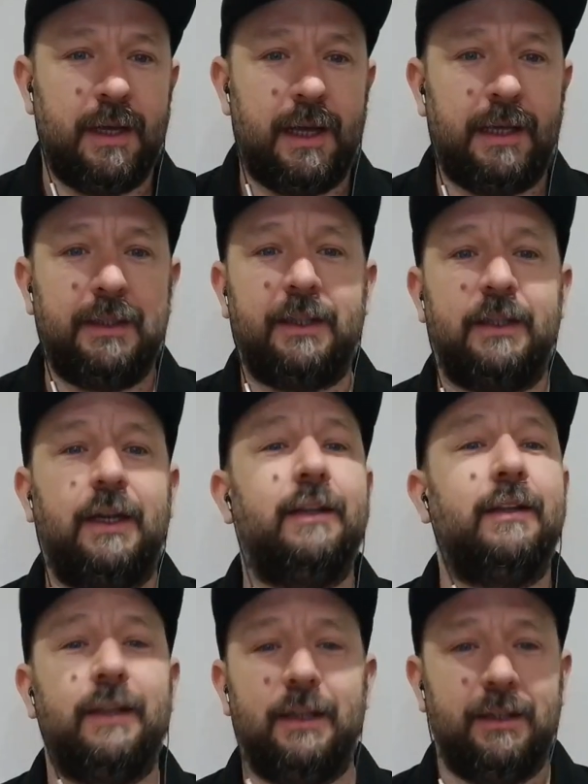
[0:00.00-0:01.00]
anything
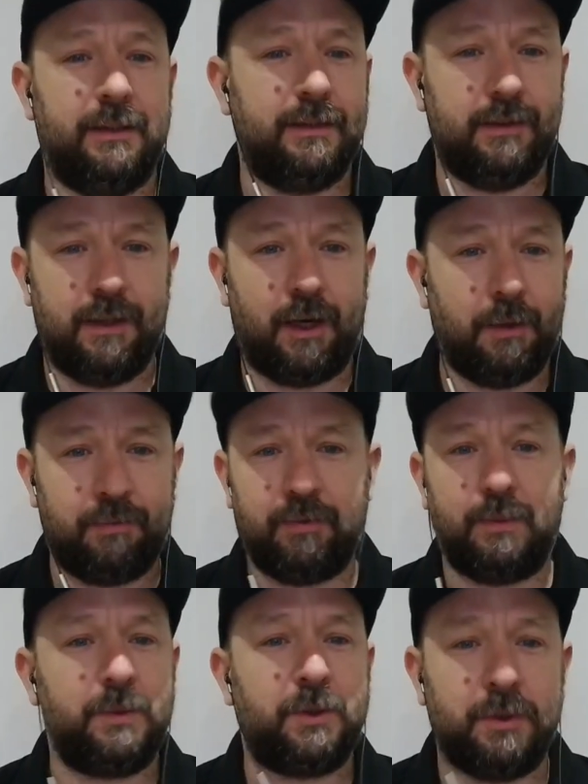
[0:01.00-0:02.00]
other than a high
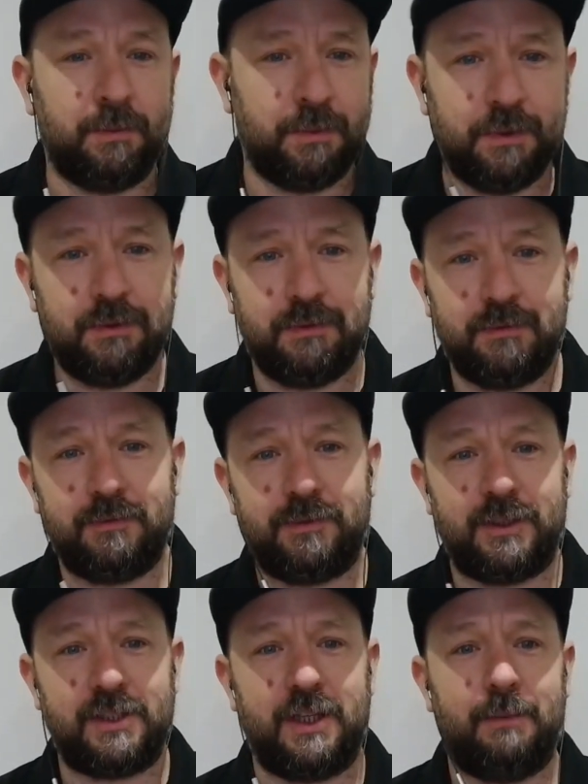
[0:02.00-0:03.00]
performance shortboard,
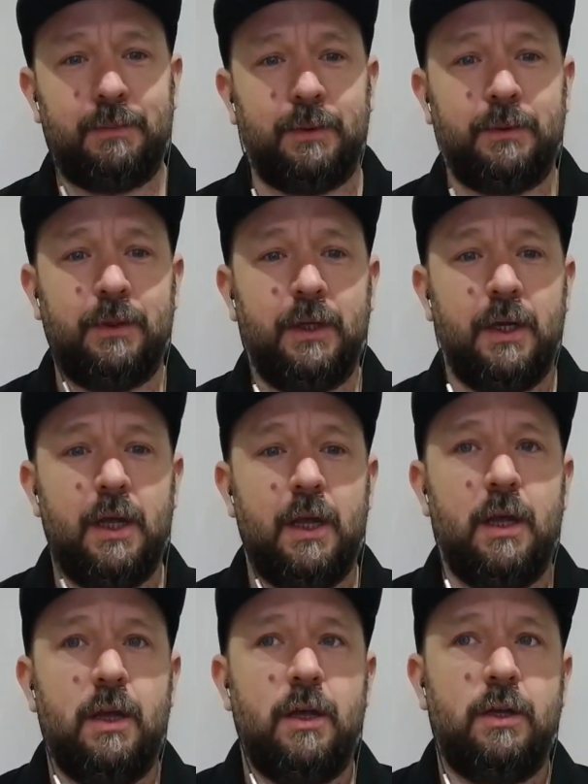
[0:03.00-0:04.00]
for example,
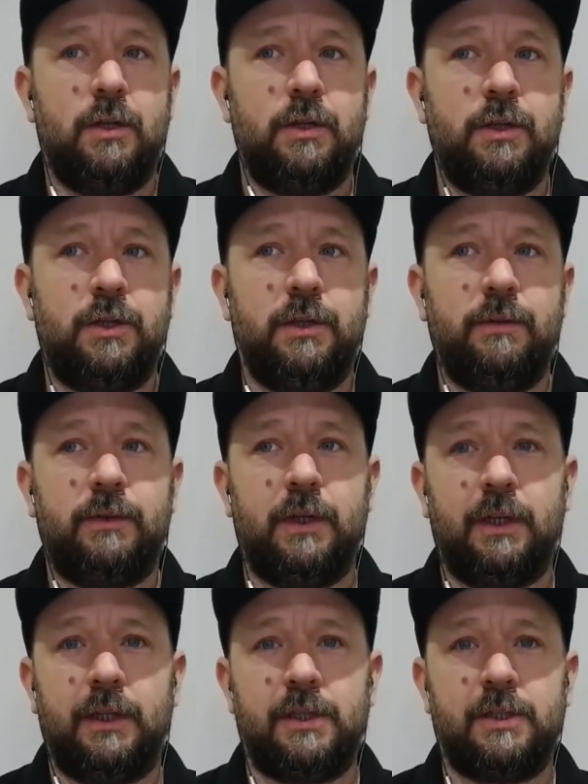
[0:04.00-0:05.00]
you've
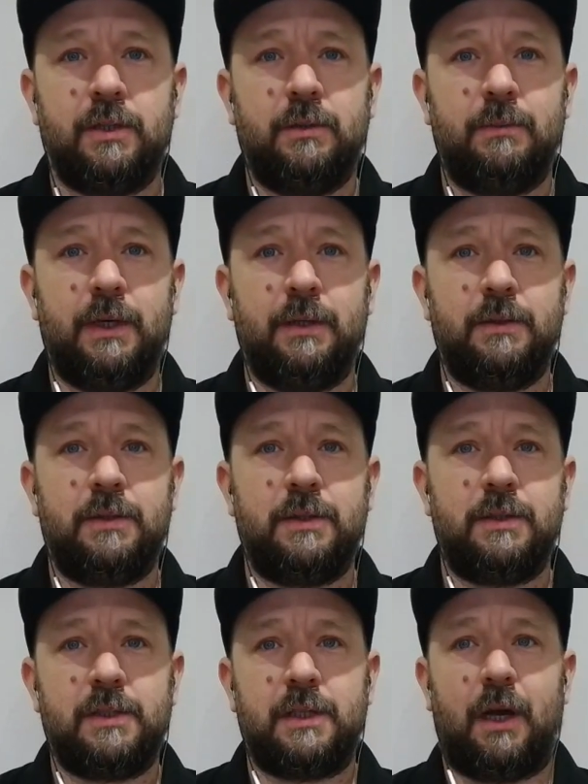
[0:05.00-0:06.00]
got this
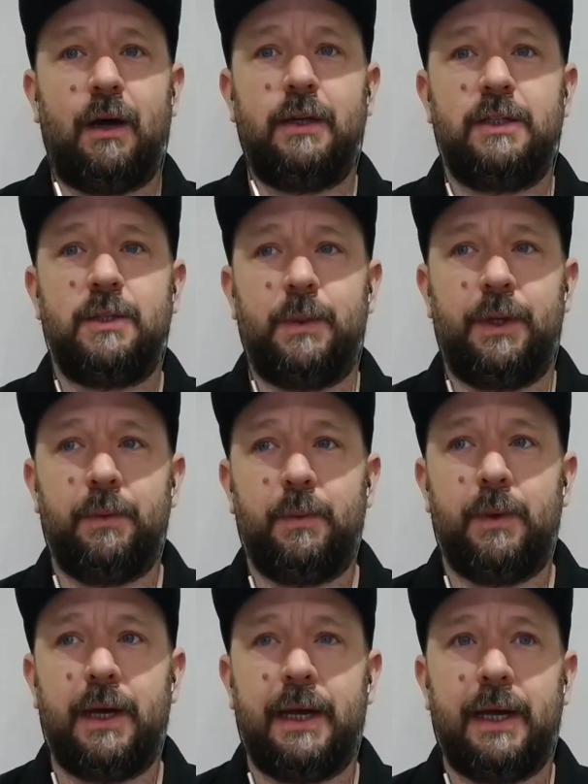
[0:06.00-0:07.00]
almost side to it
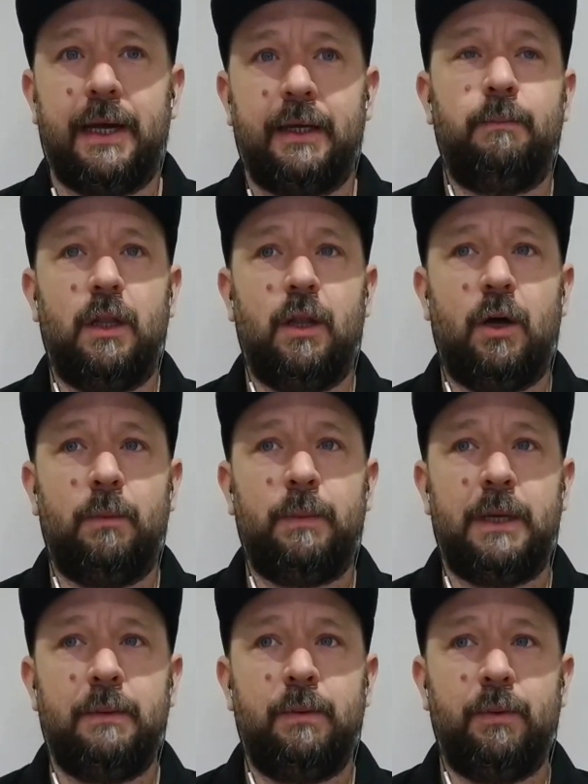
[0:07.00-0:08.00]
where a lot of
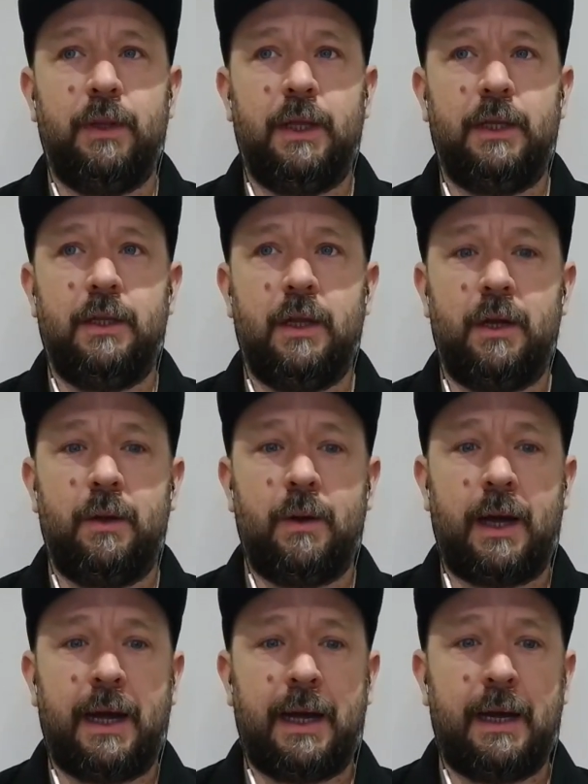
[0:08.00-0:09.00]
people that
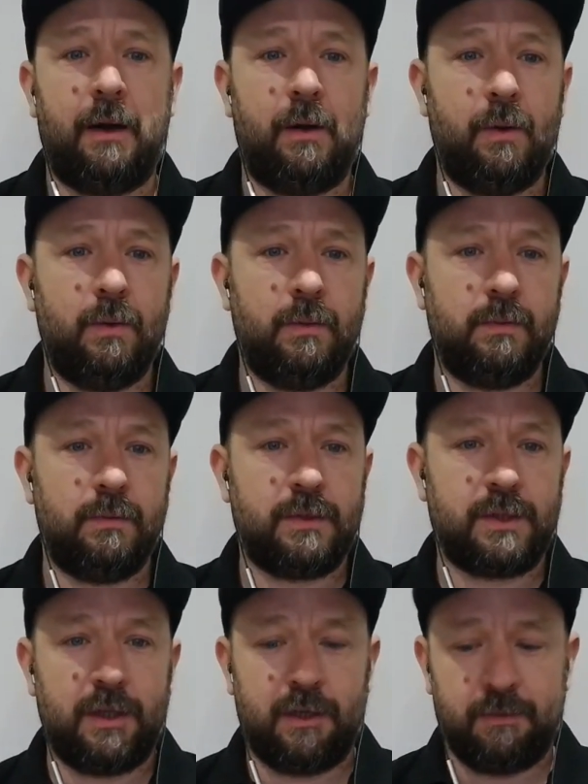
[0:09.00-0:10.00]
know how
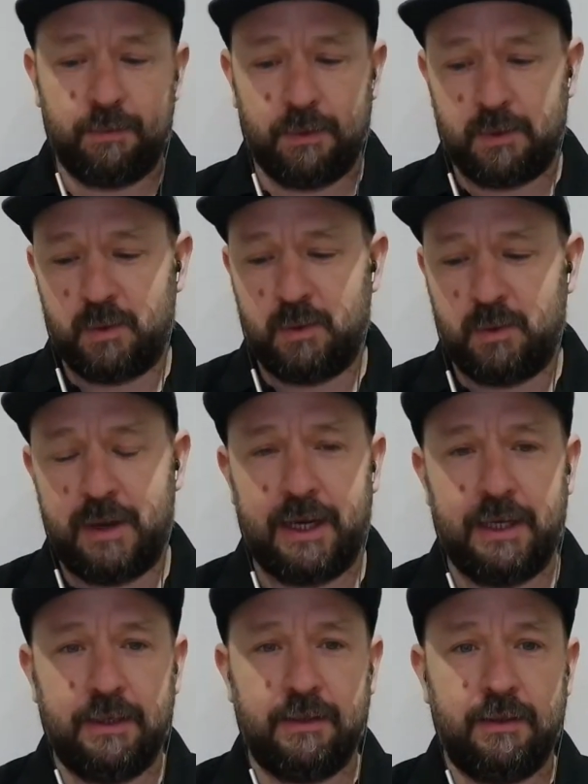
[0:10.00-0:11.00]
surfboards were
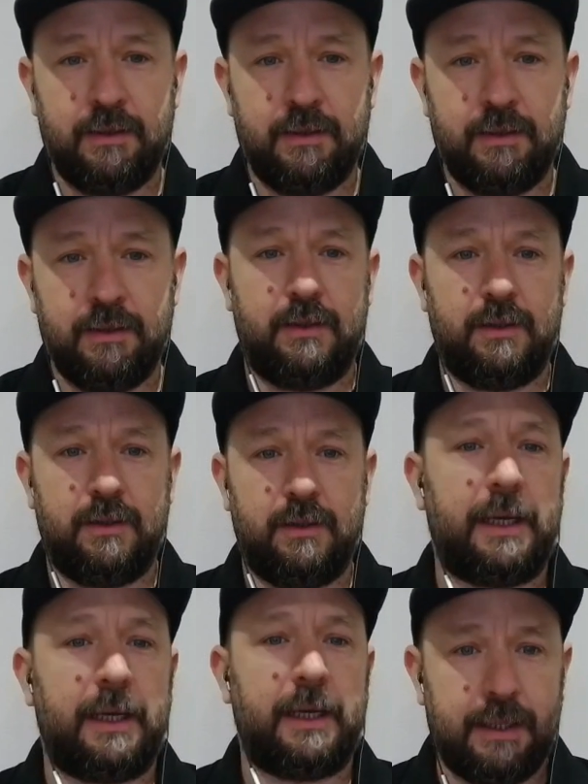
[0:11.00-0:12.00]
made sort of
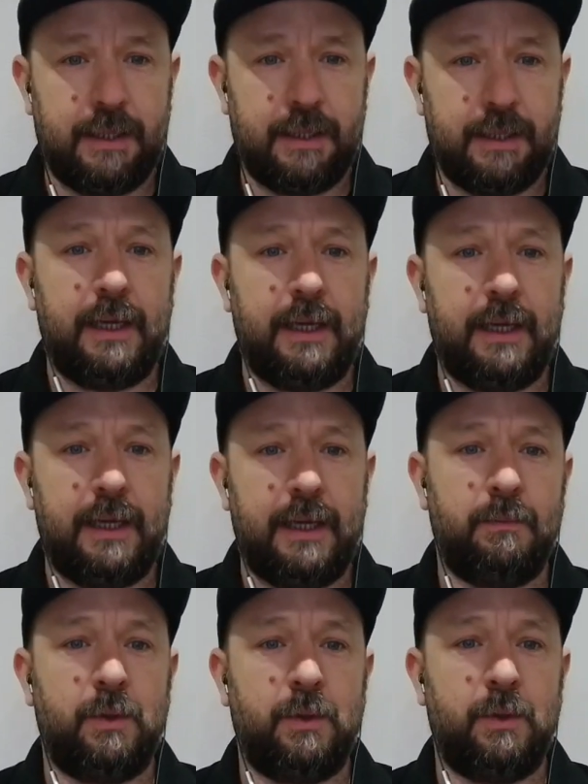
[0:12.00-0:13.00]
back in the day and the
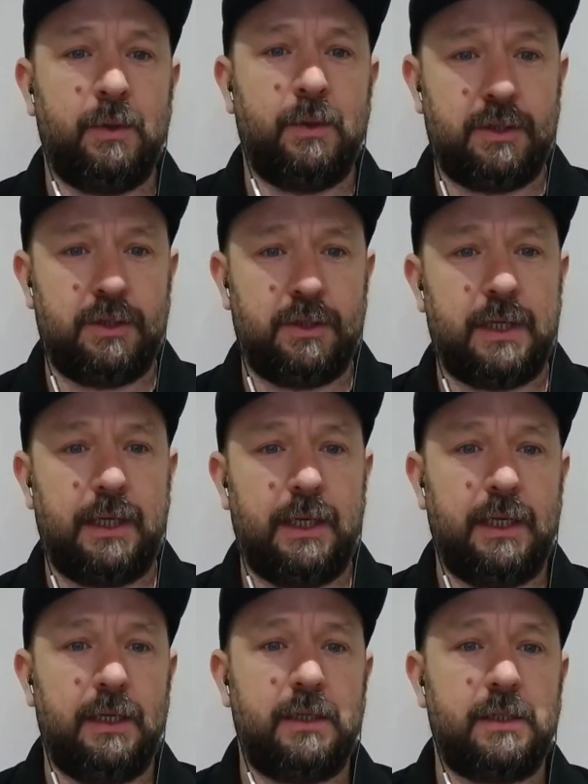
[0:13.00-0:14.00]
more traditional
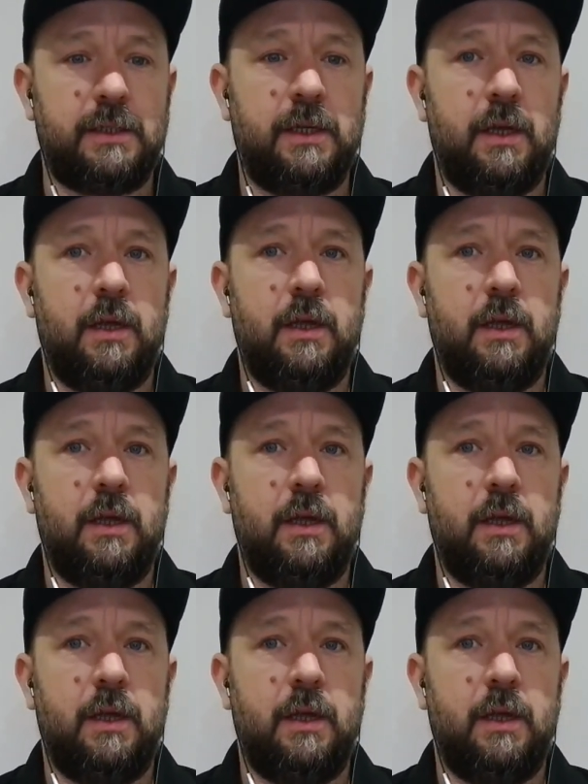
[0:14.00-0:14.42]
techniques,